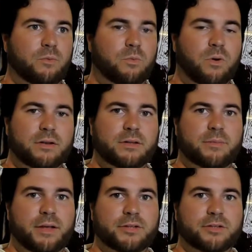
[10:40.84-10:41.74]

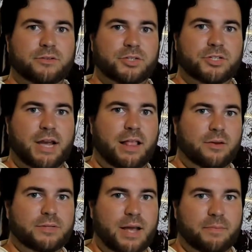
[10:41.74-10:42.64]
one-dimensional,
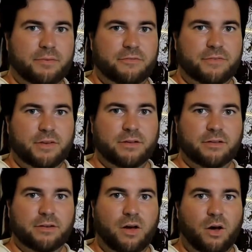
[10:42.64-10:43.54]
shallow depth of field,
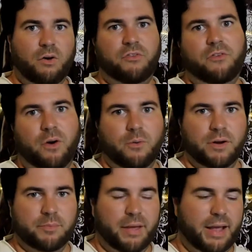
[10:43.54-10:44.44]
all
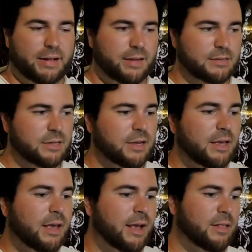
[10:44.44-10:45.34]
forward paintings.
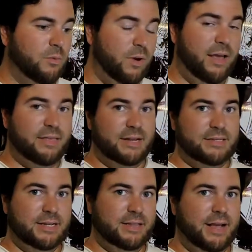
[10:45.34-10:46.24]
And the way they
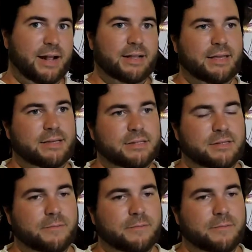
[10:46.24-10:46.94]
did that is